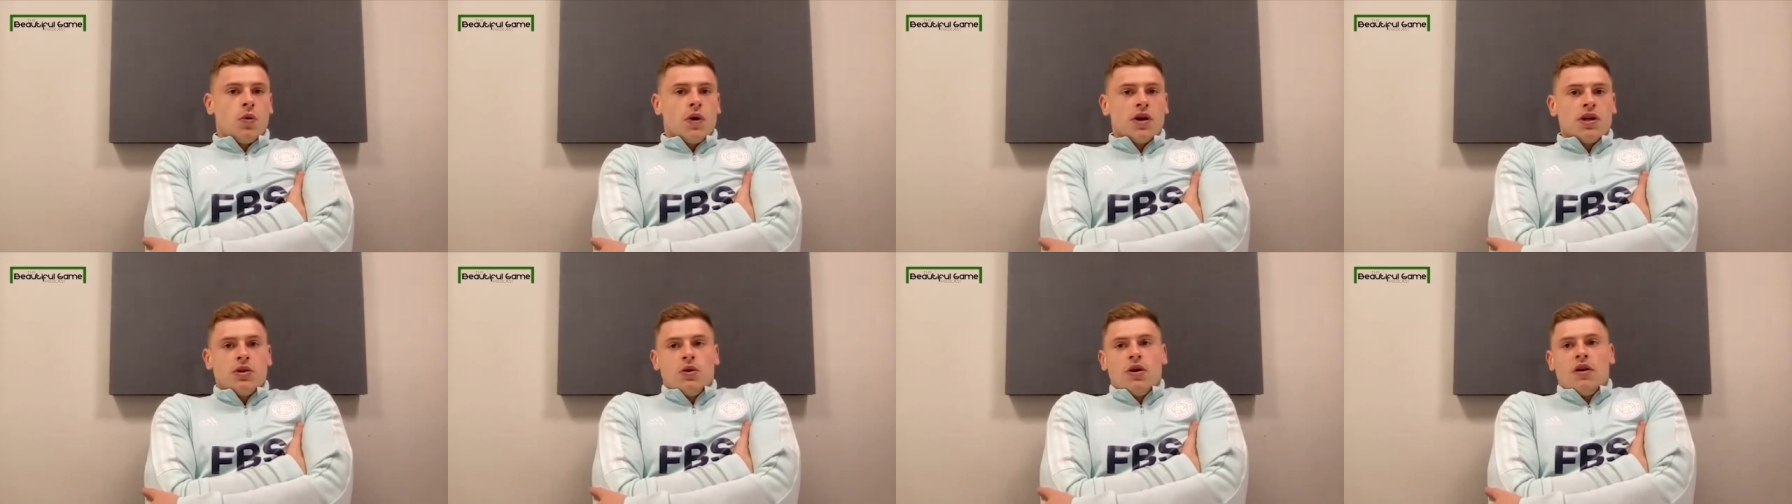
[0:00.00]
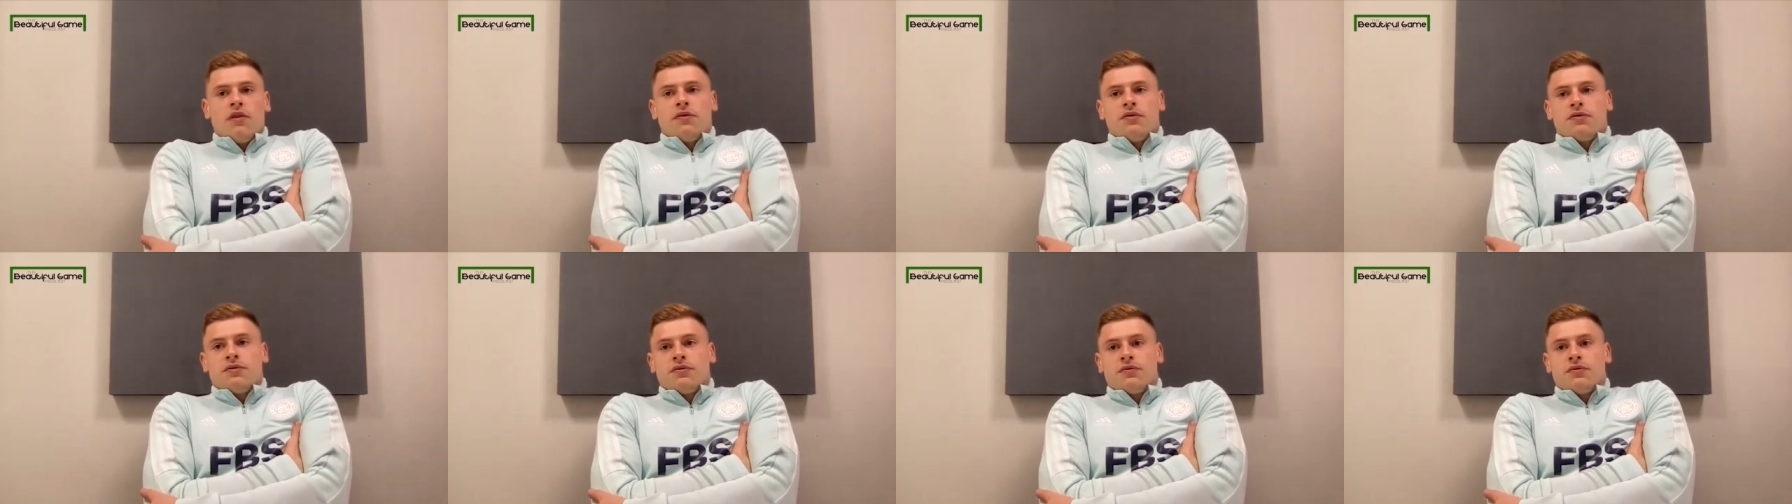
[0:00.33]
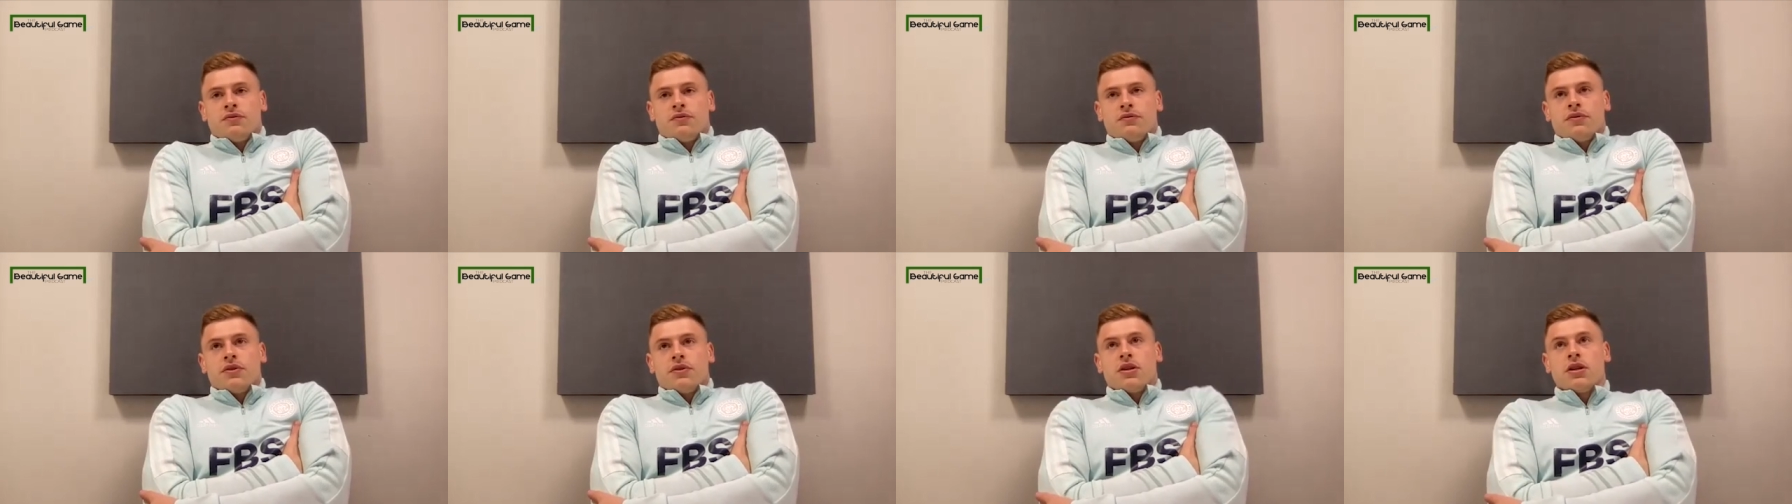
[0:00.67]
when you have
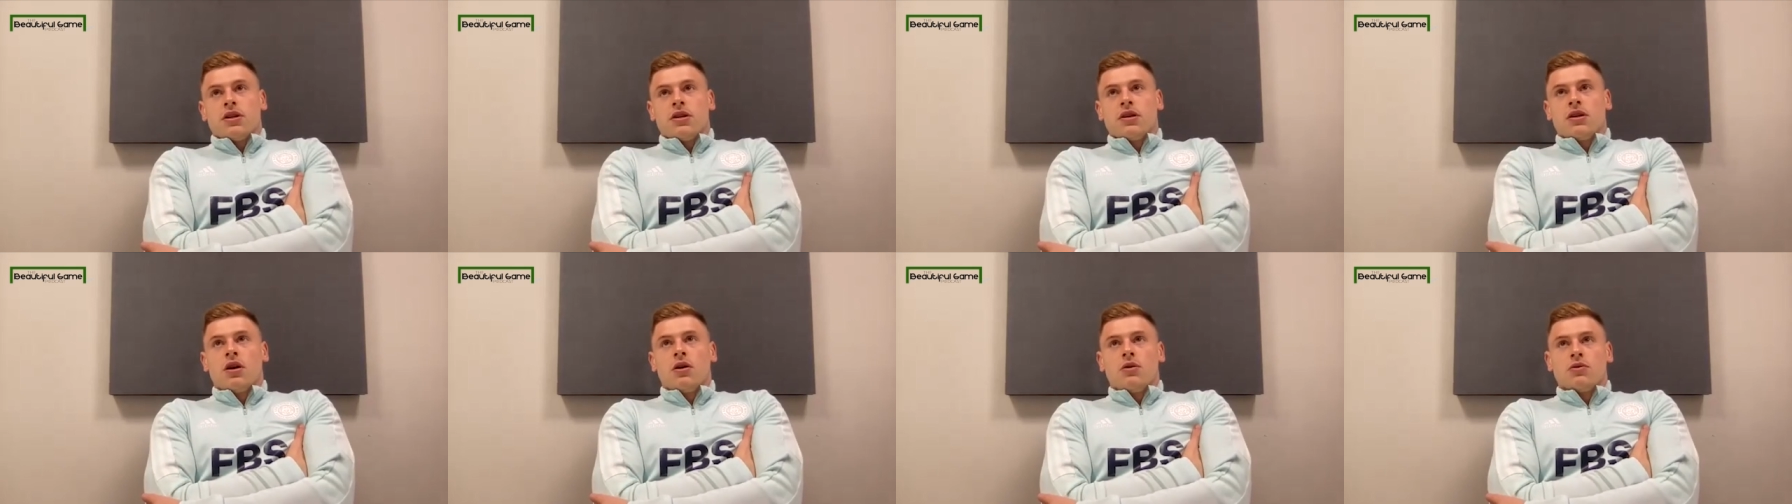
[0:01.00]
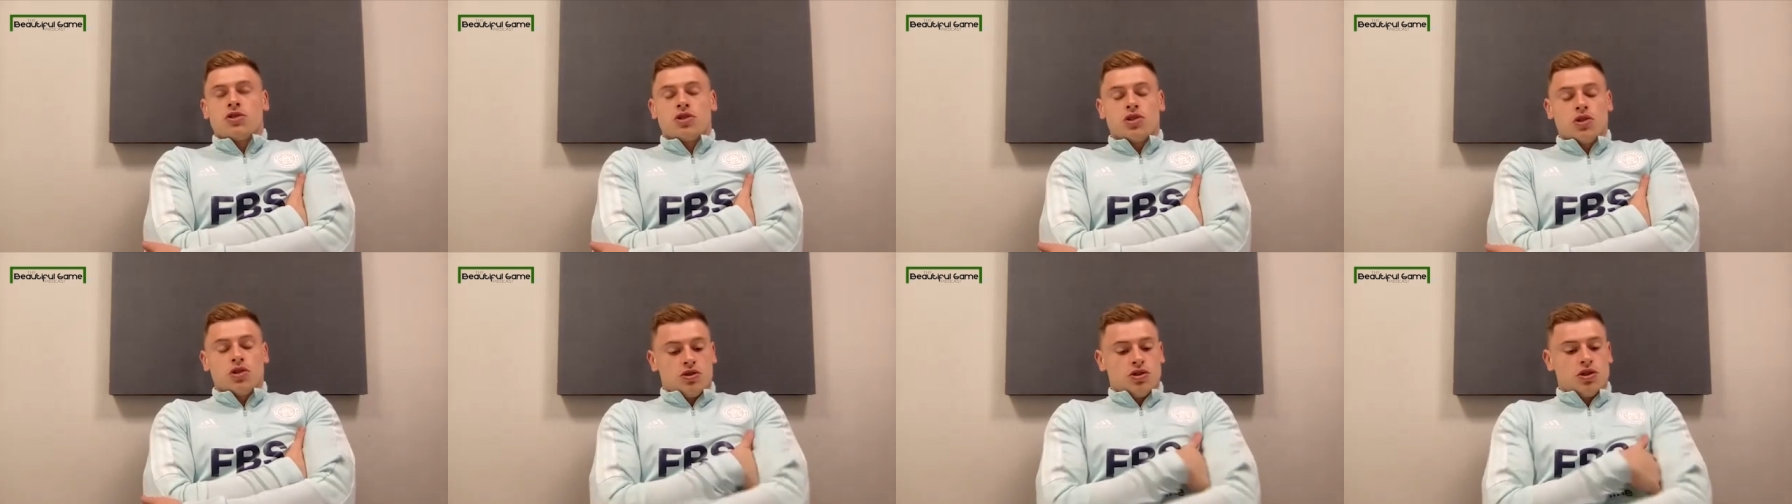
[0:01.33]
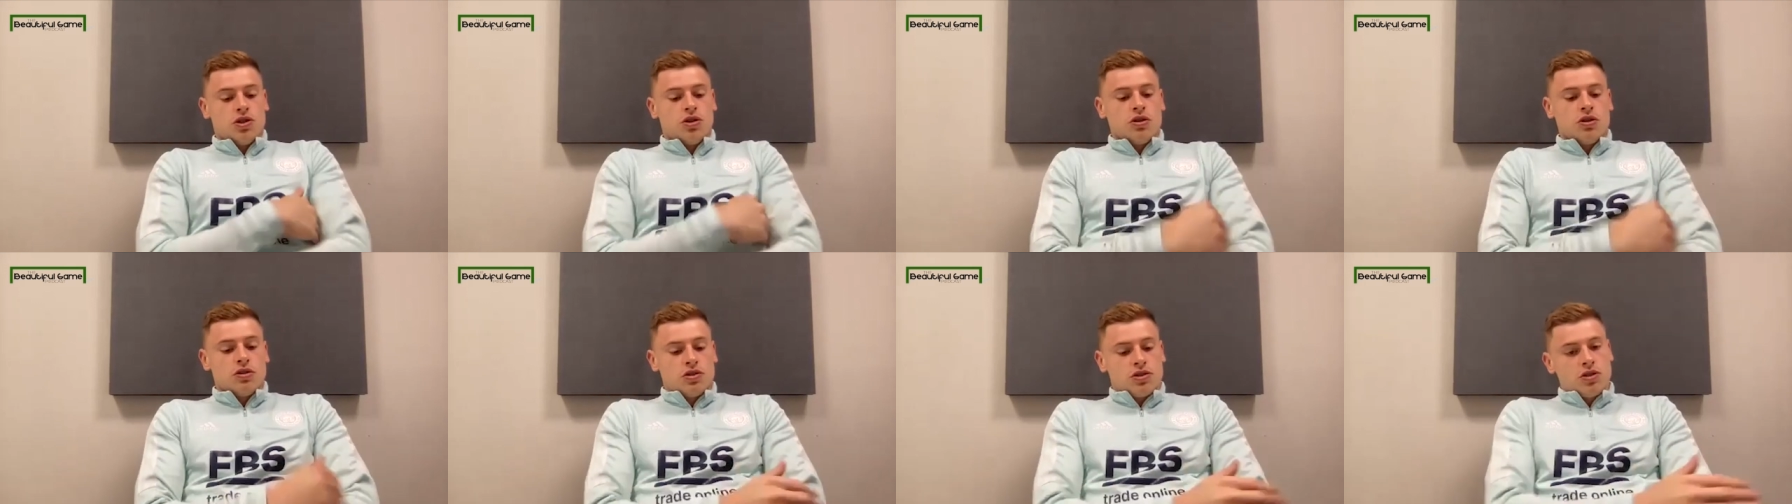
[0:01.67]
you know
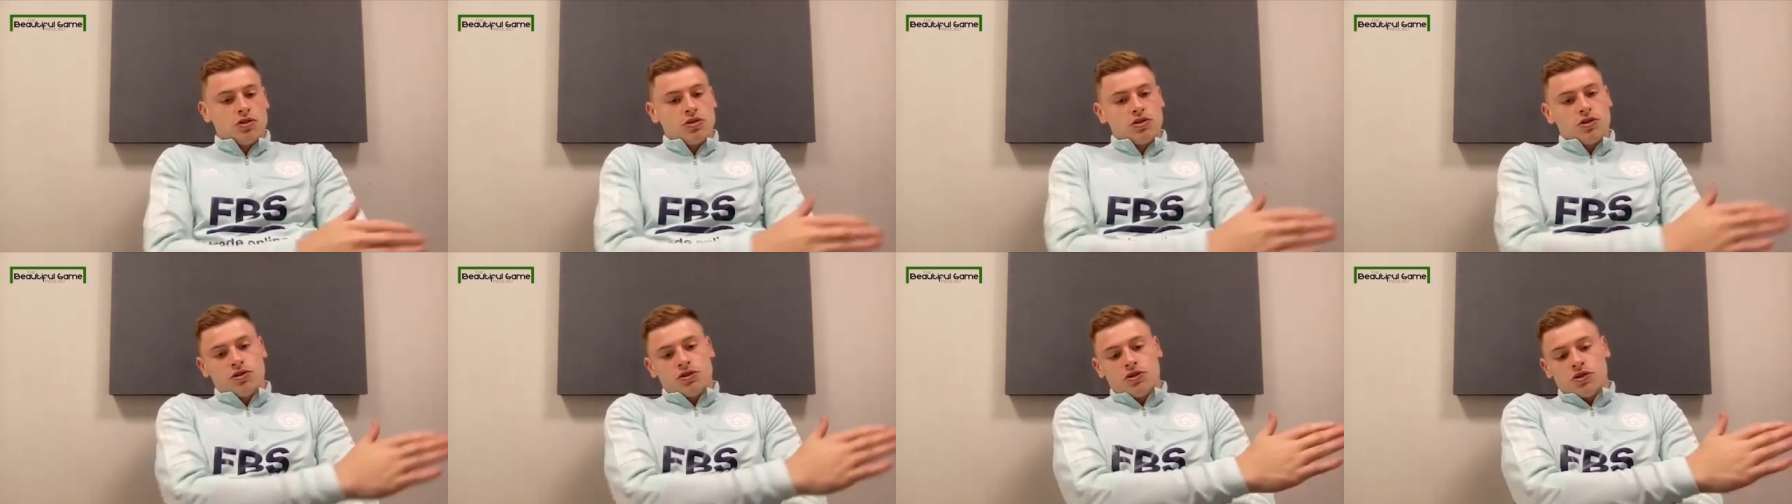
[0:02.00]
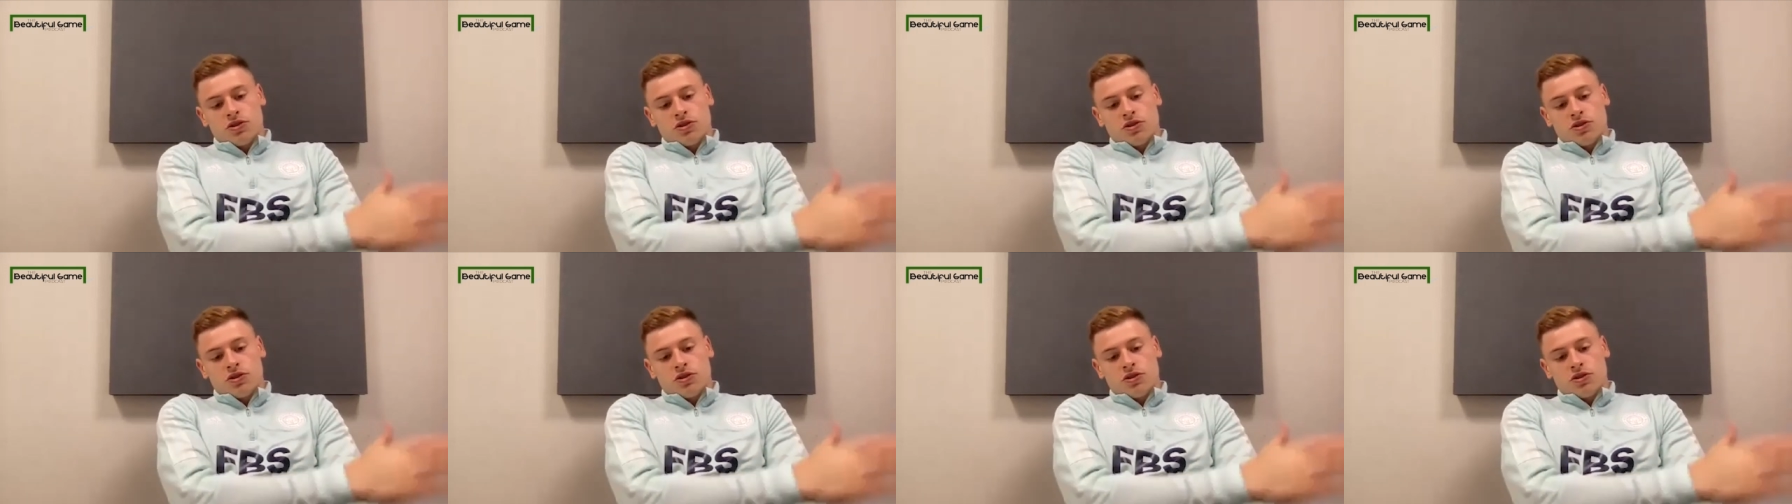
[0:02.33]
such a such